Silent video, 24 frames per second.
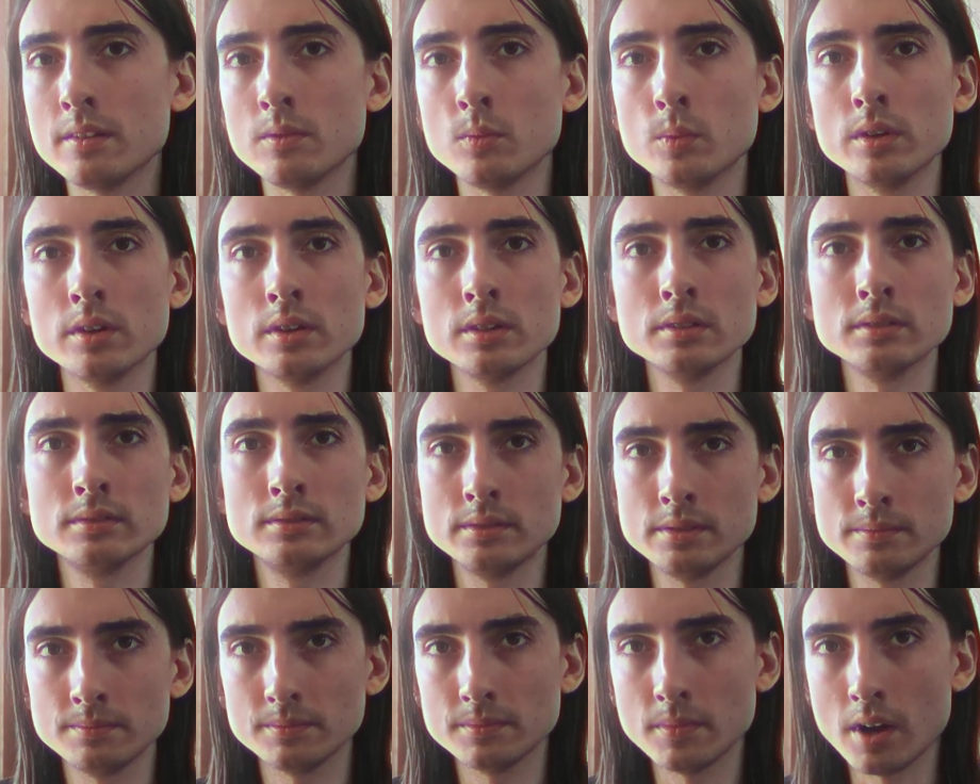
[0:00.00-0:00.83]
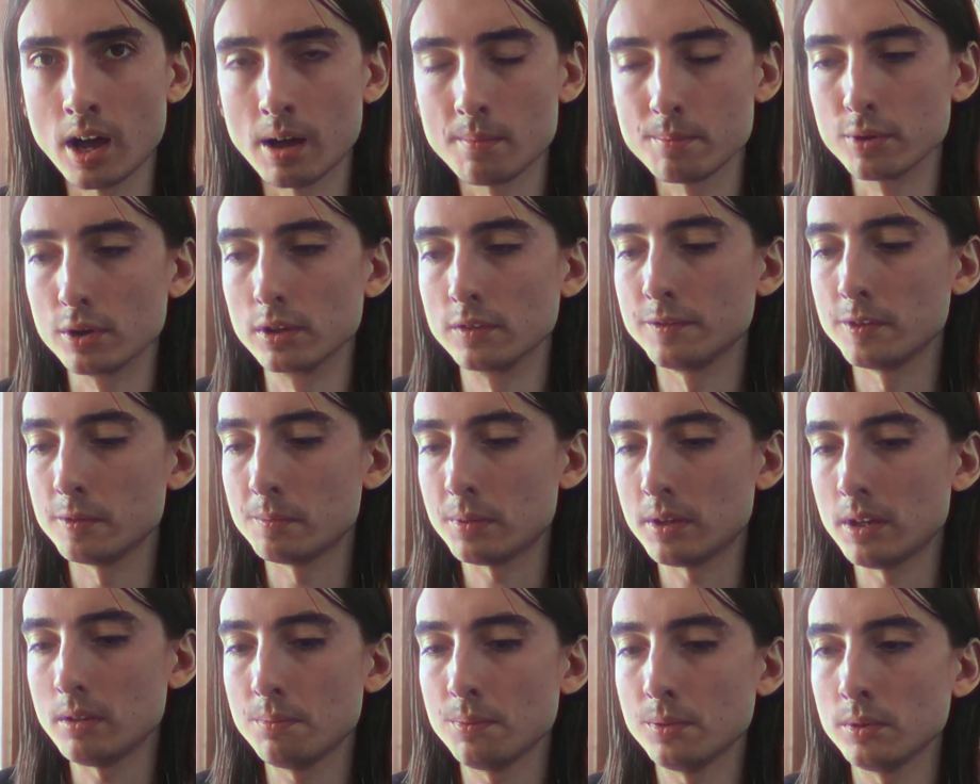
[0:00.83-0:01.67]
that we're not perfect
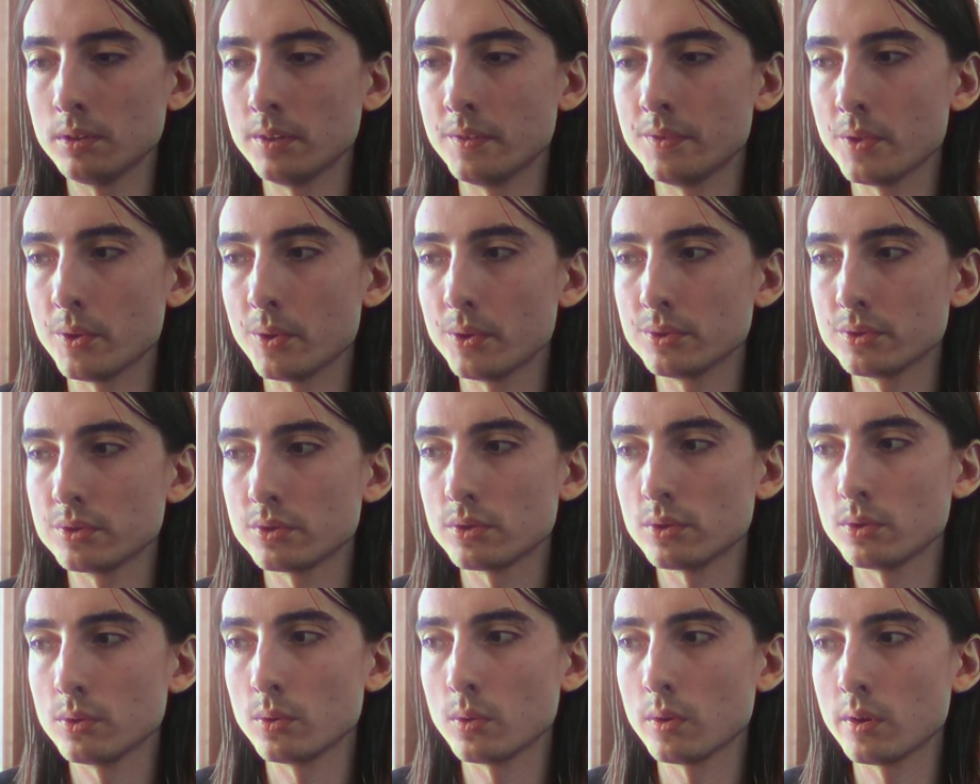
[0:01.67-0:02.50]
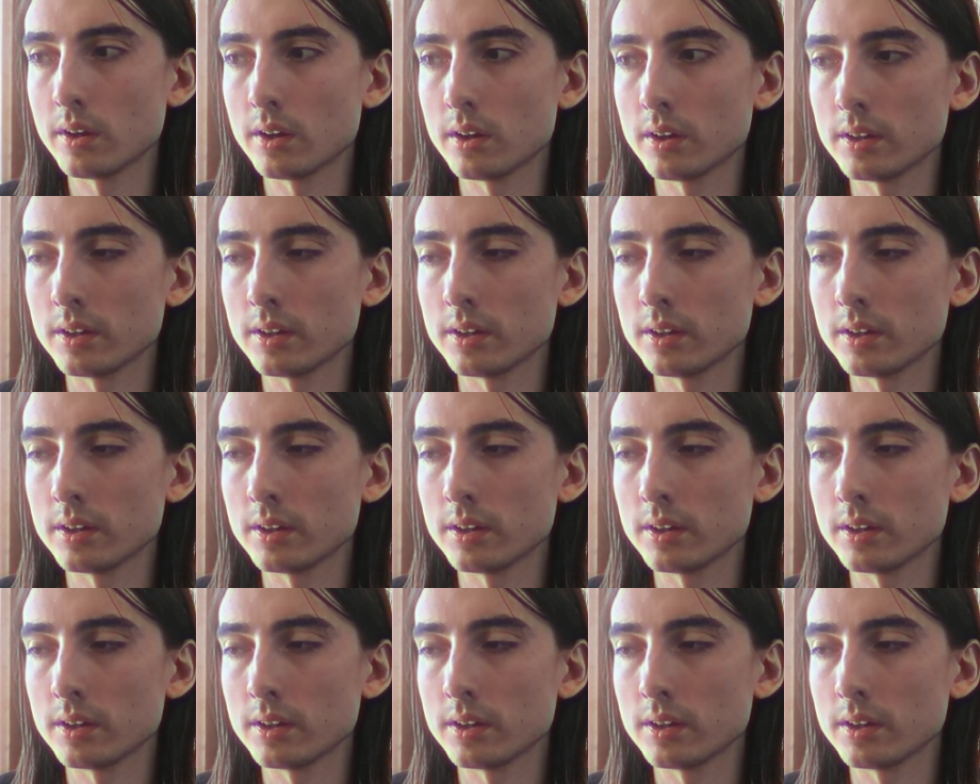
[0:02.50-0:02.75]
people, and those who